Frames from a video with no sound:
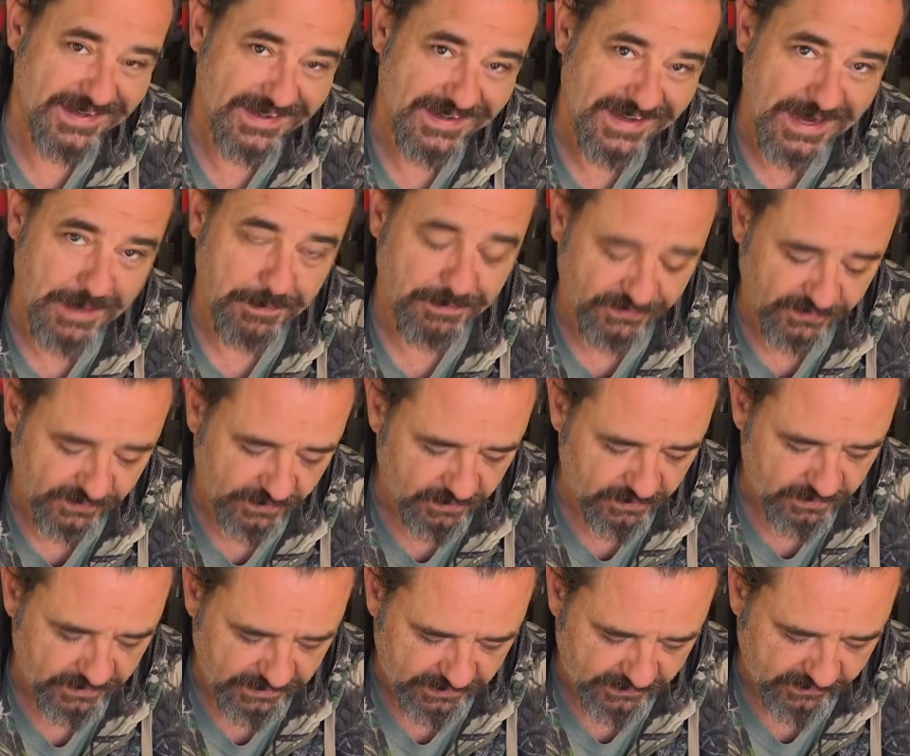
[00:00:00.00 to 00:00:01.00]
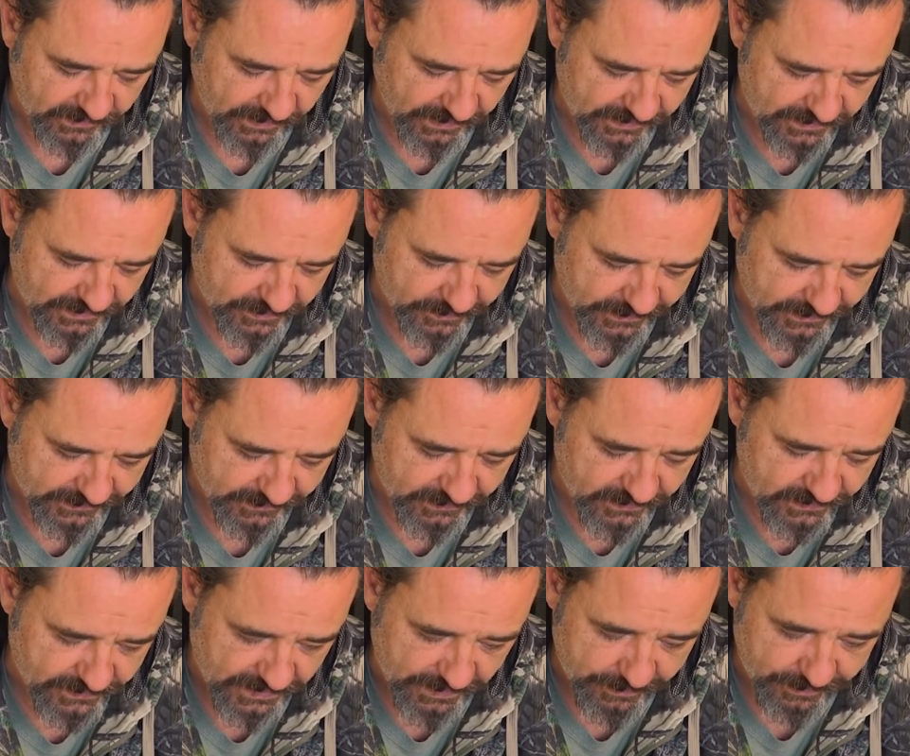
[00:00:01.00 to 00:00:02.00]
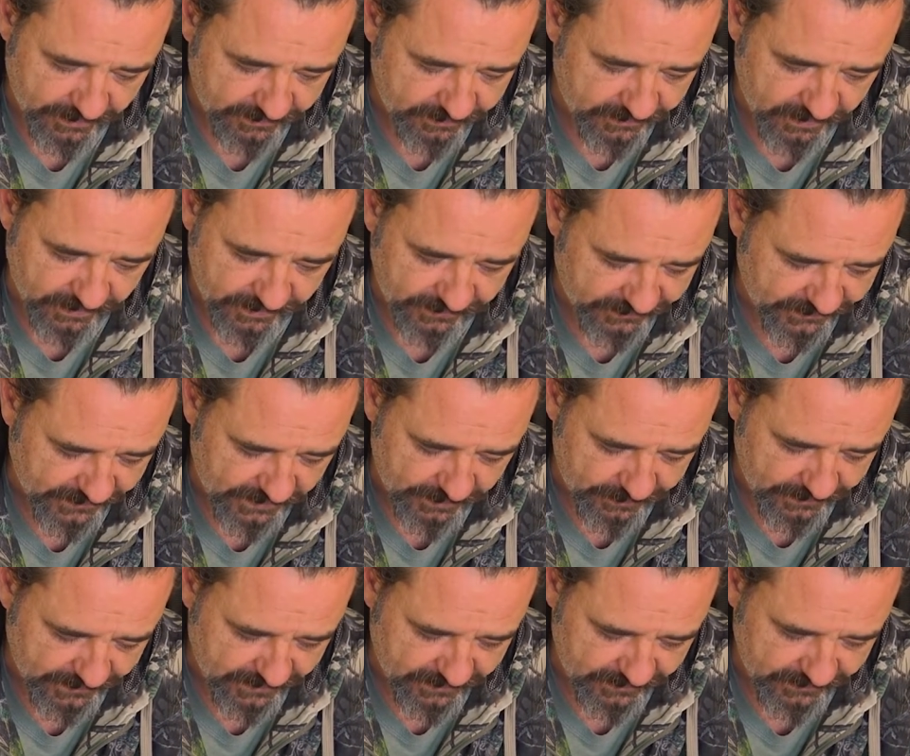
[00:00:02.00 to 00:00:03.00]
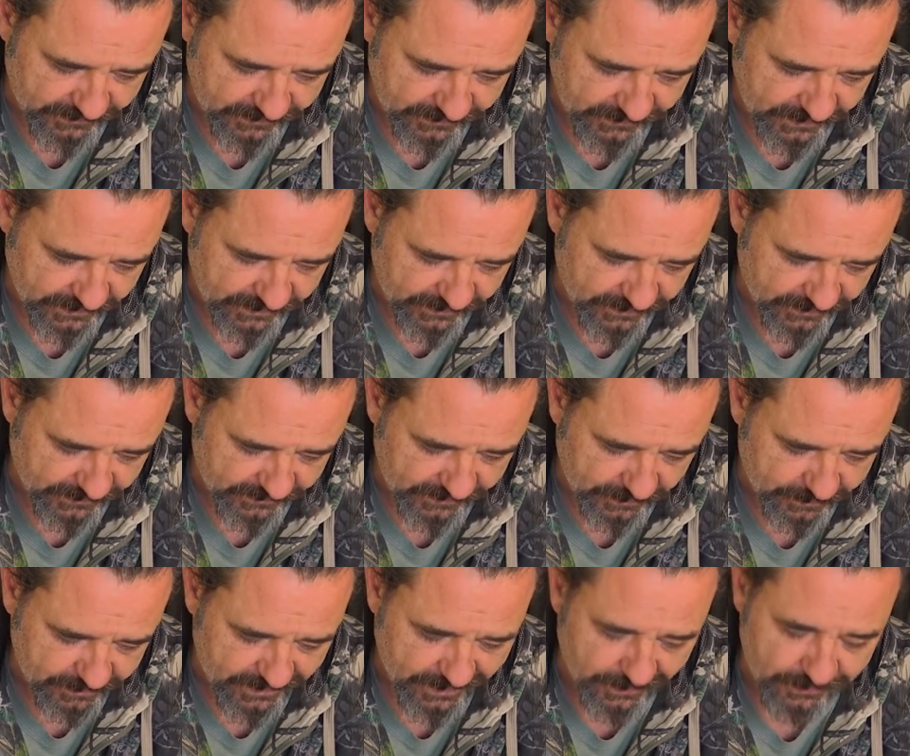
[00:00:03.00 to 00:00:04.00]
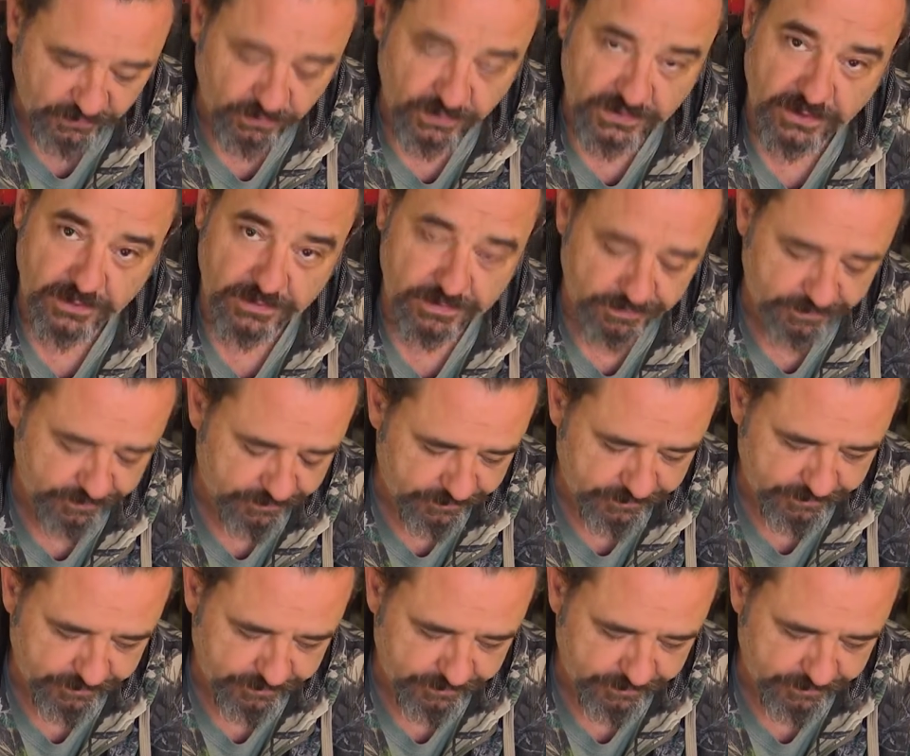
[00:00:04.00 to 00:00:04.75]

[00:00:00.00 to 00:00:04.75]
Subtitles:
absolutely excited about this shape, I've got to say, because I don't know, sometimes when you